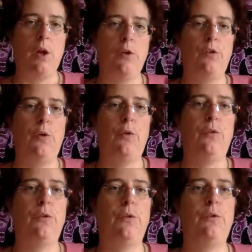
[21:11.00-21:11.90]
so
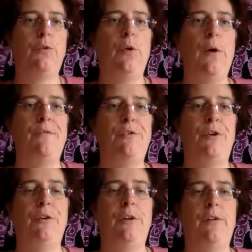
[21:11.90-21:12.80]
for those of you who have
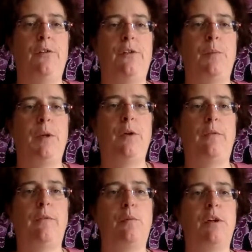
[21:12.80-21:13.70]
joined us in the middle
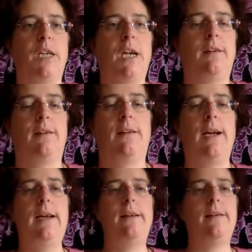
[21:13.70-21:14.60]
of the breathing
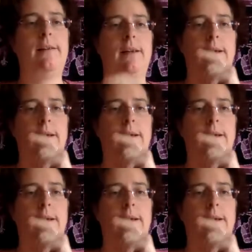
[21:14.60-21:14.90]
exercise,